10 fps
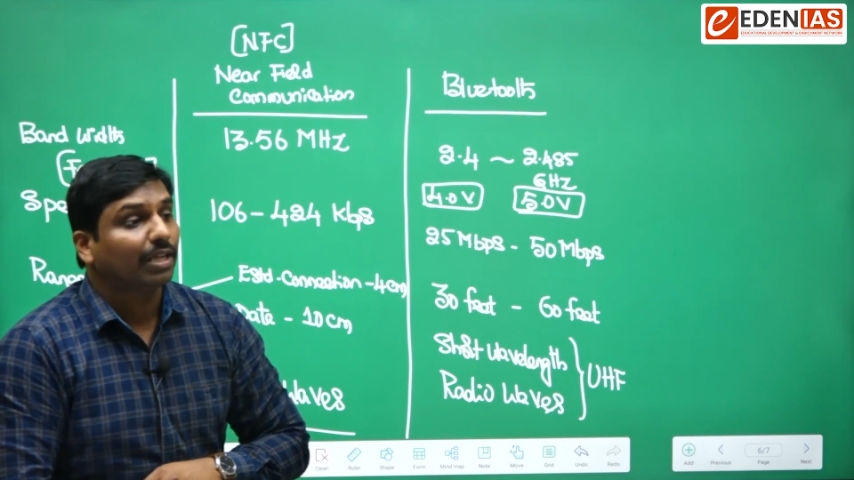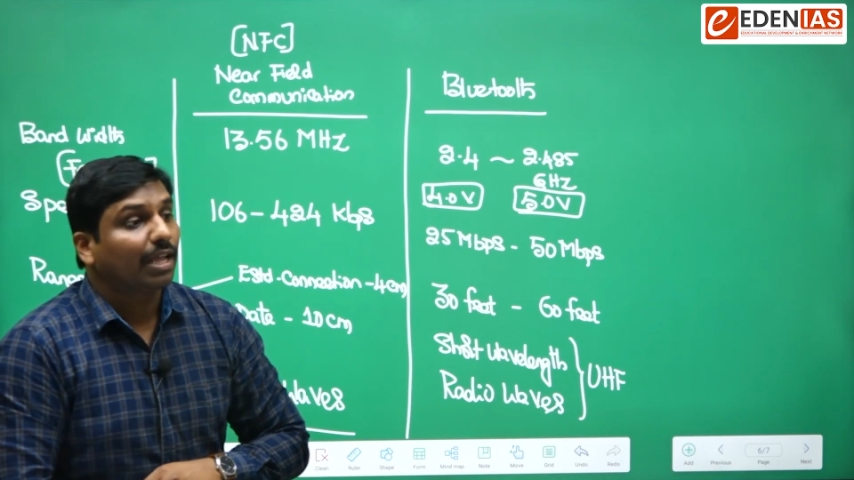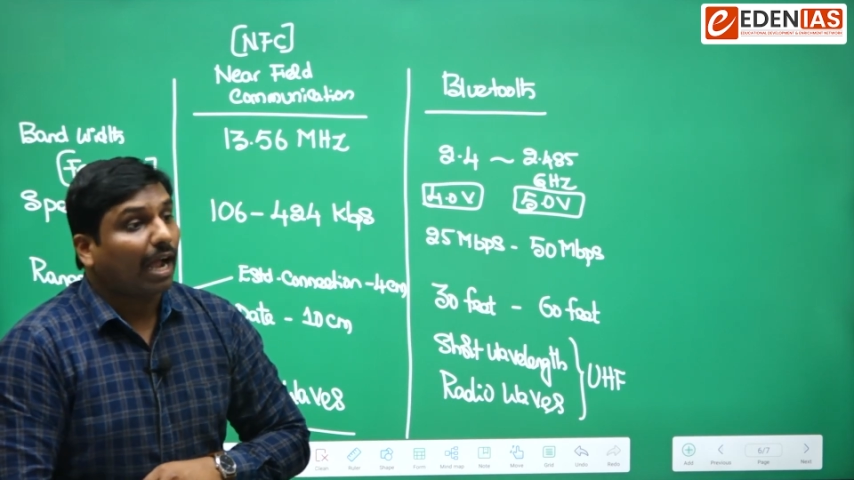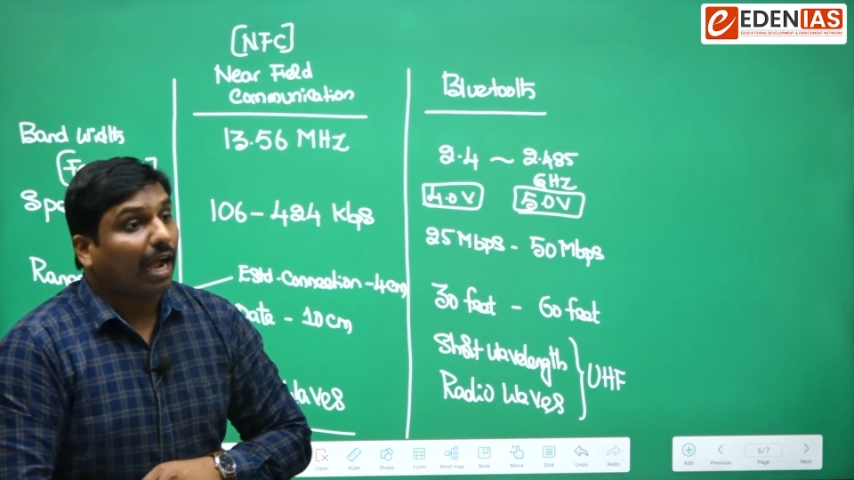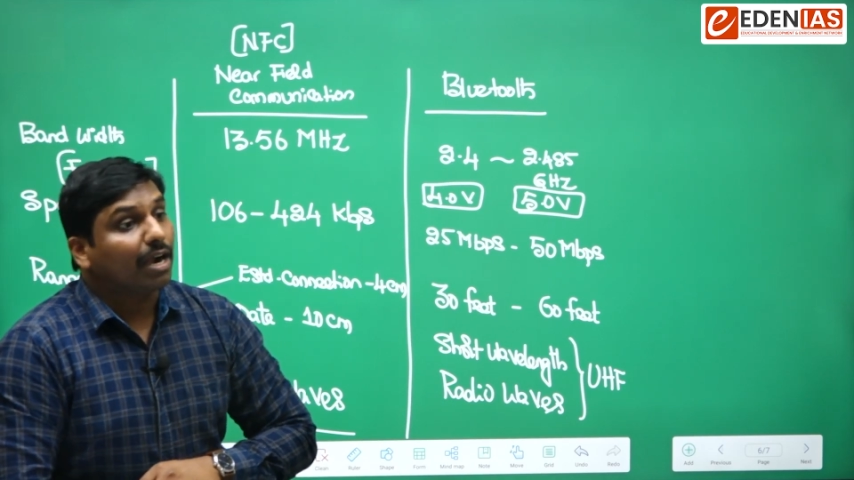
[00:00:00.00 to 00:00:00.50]

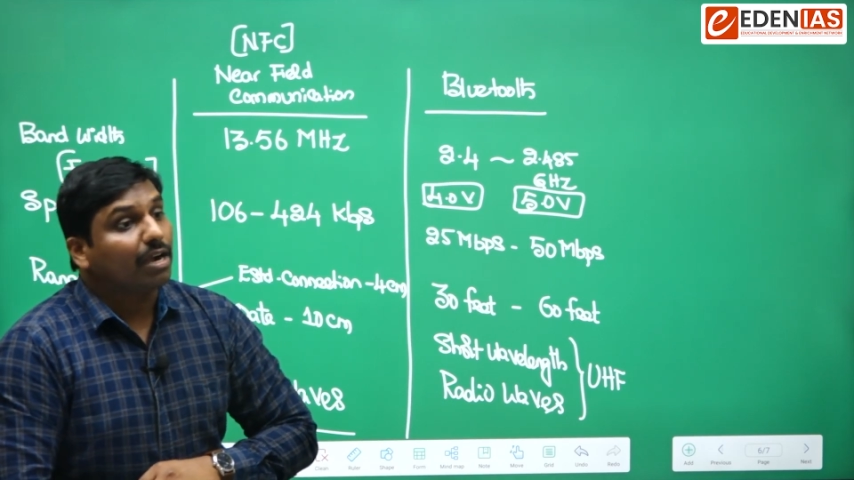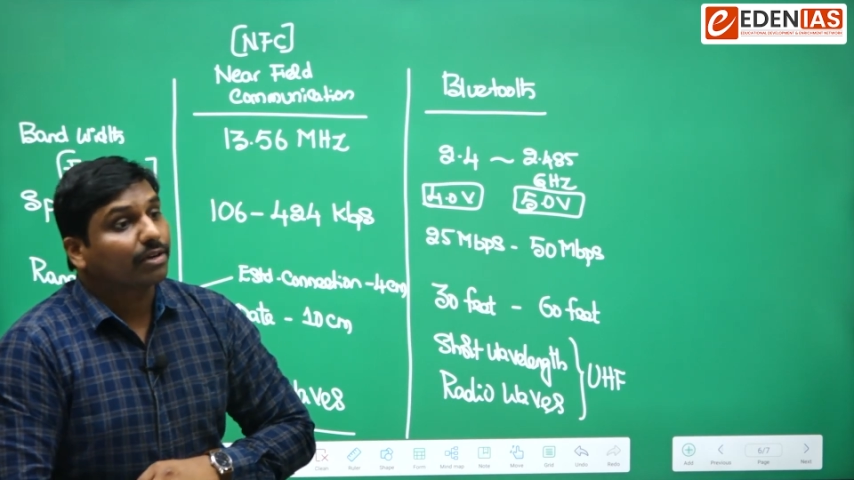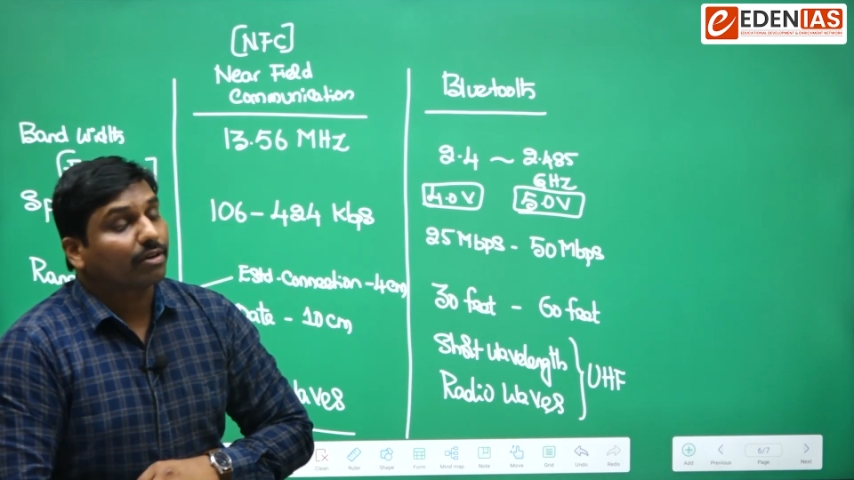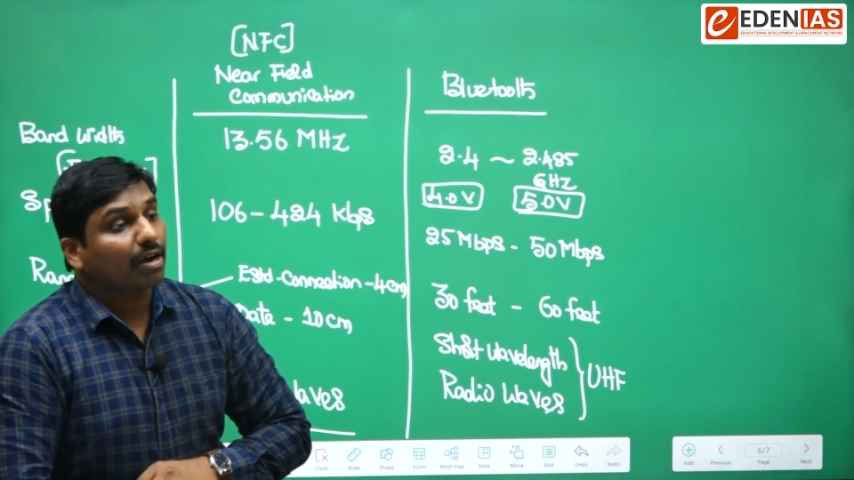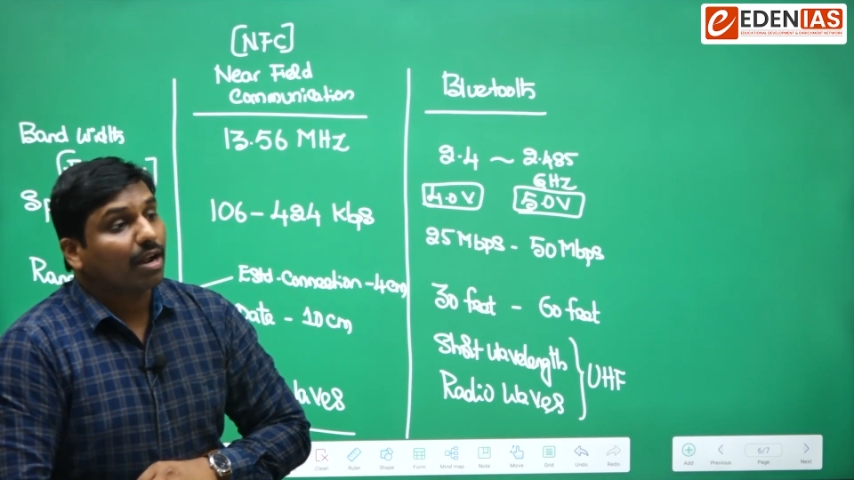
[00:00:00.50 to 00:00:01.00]

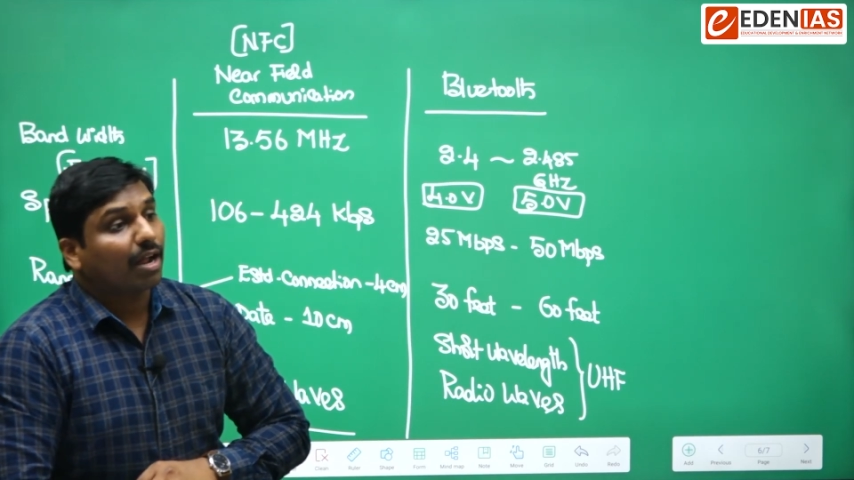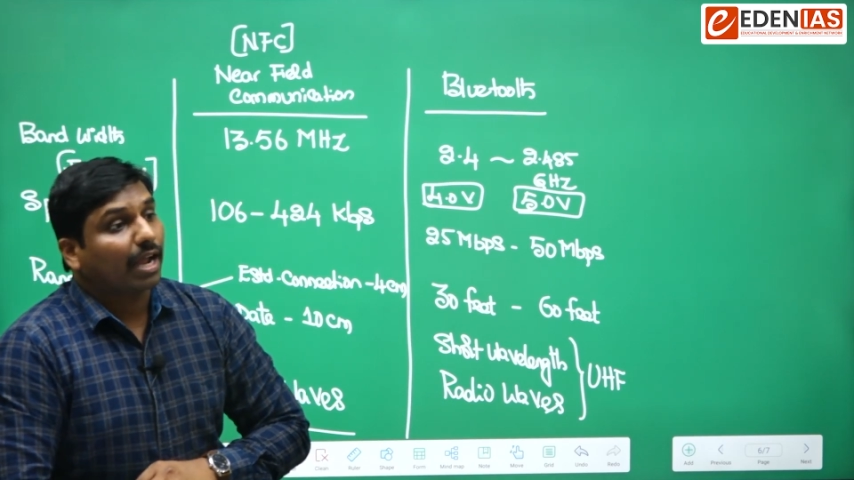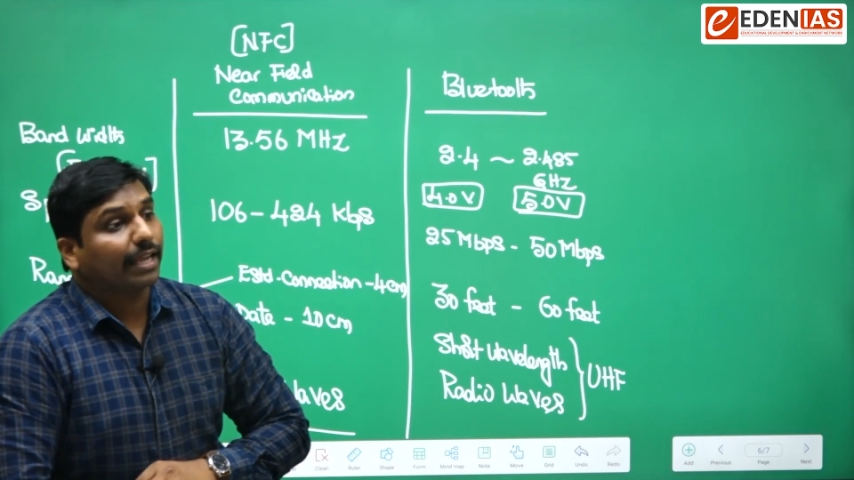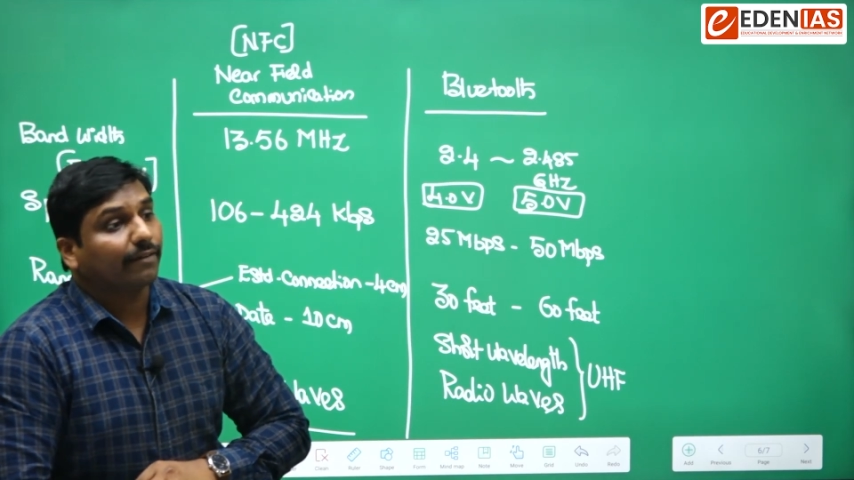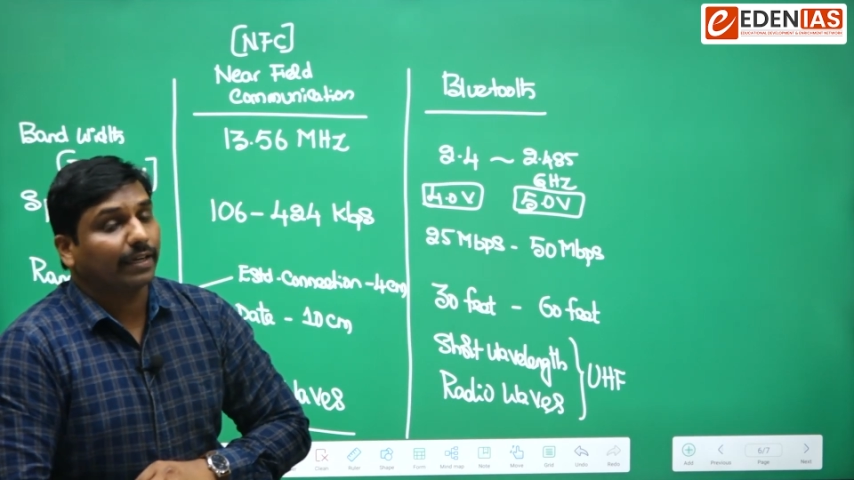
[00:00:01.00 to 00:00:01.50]
ultra high
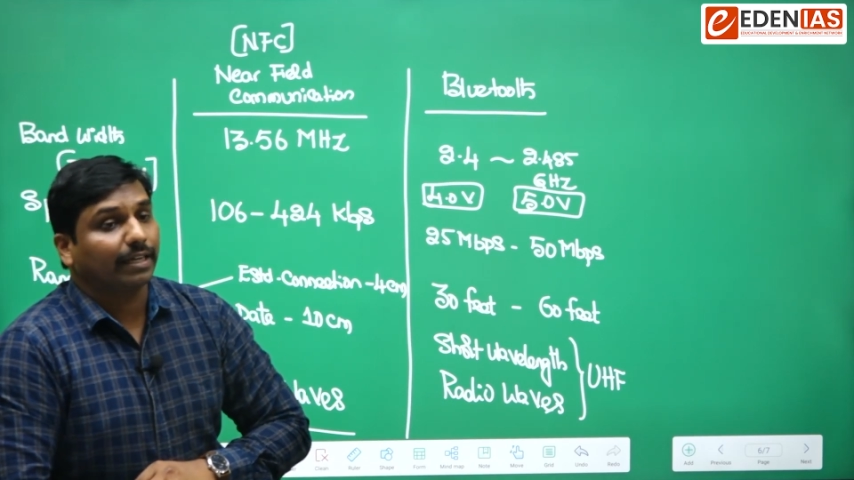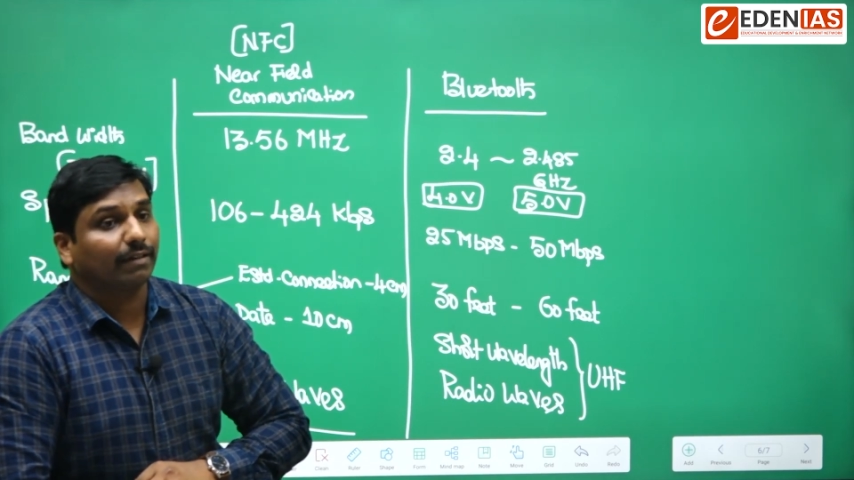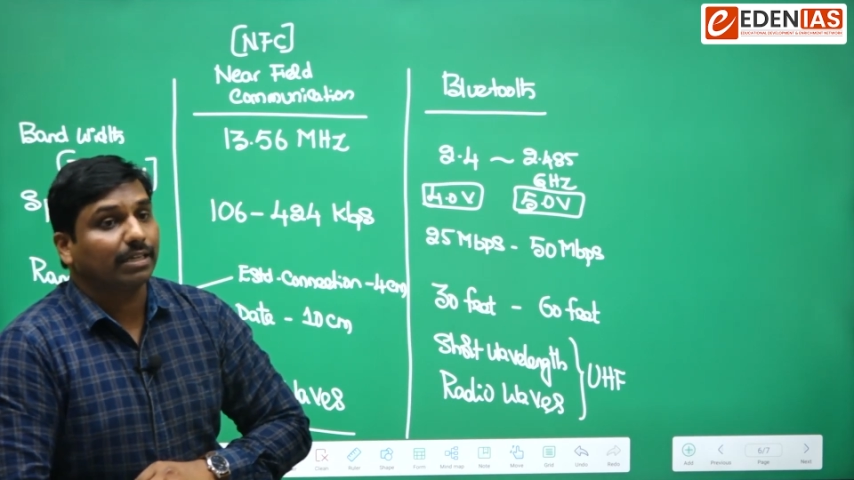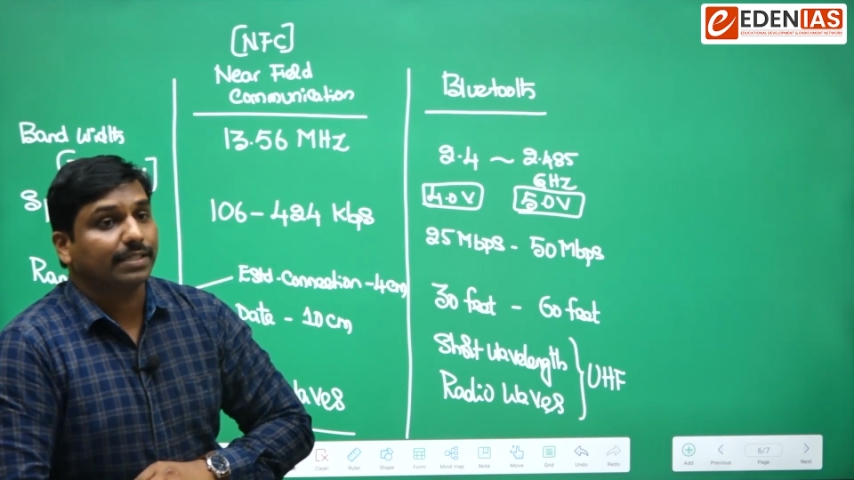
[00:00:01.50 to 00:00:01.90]
frequency